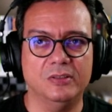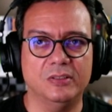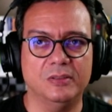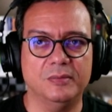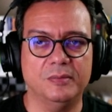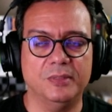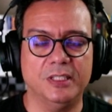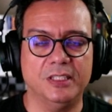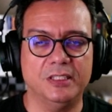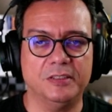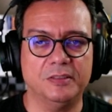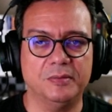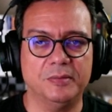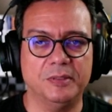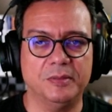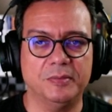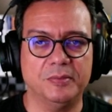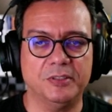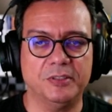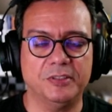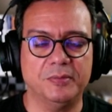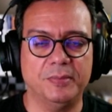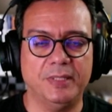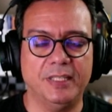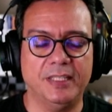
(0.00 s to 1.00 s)
management
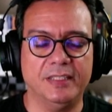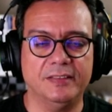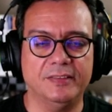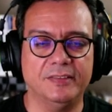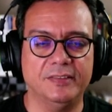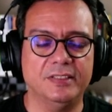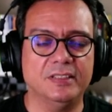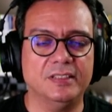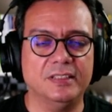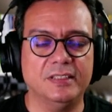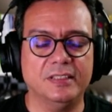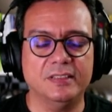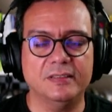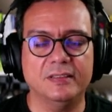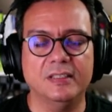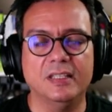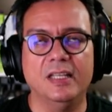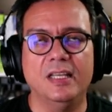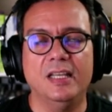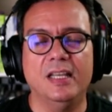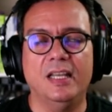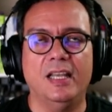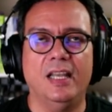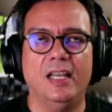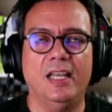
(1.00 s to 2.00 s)
perspective,
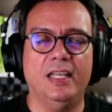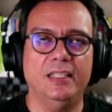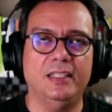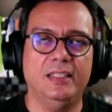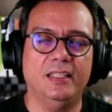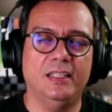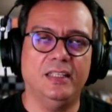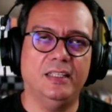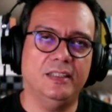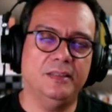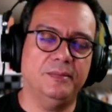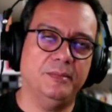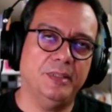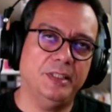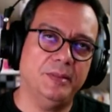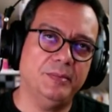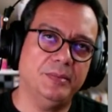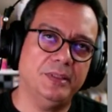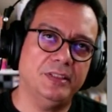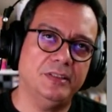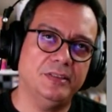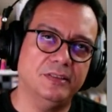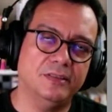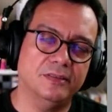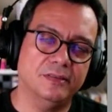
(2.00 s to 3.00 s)
and
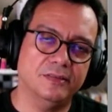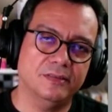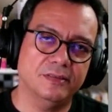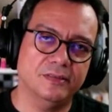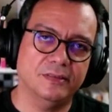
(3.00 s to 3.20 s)
maybe